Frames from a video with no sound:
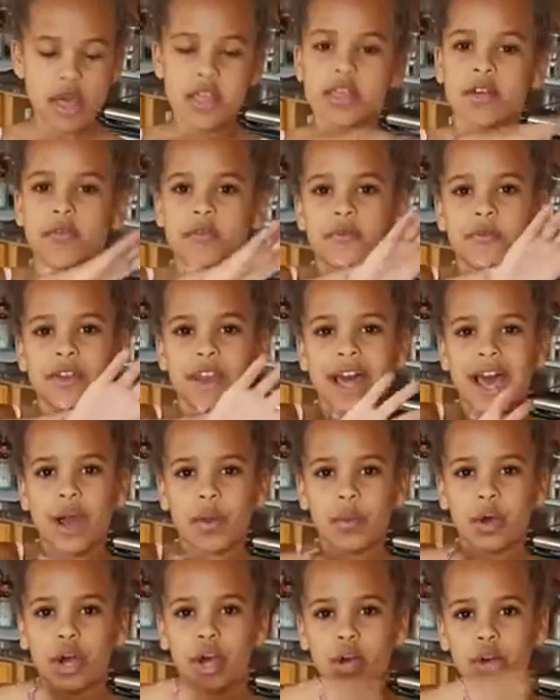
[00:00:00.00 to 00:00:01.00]
the
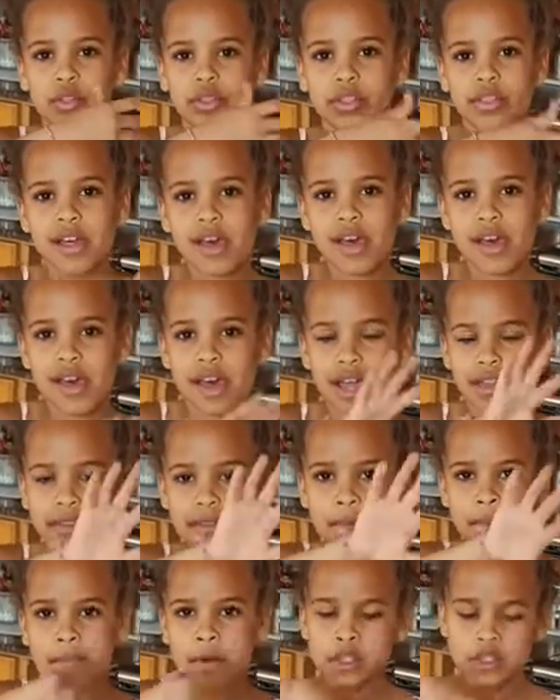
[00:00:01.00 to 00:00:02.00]
flour on there and
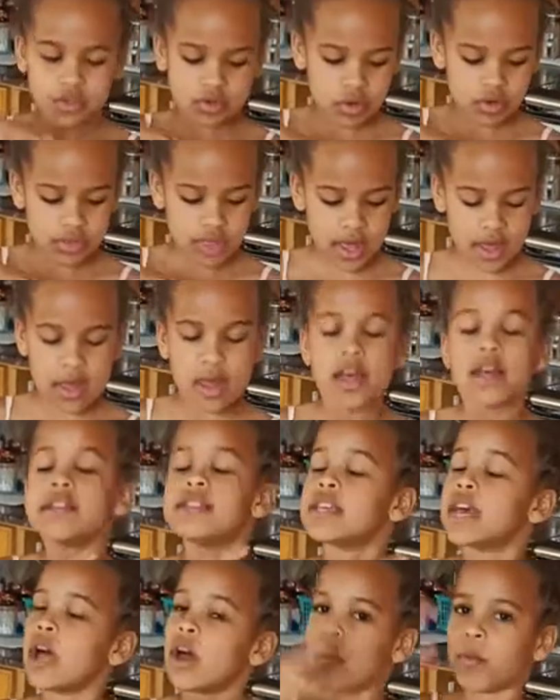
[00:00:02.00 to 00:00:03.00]
the butter on there
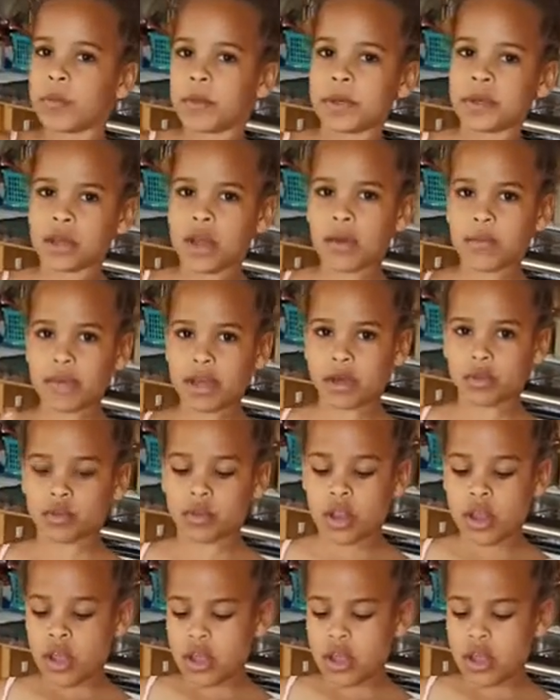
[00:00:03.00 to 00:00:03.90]
to help it come out.